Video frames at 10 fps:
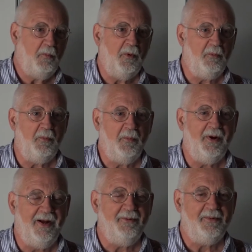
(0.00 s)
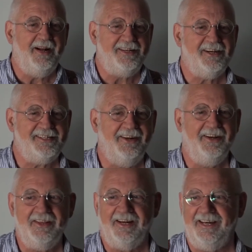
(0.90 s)
We'll address it on
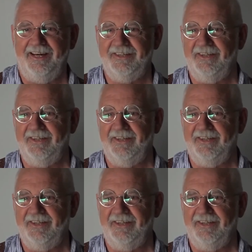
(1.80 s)
another occasion.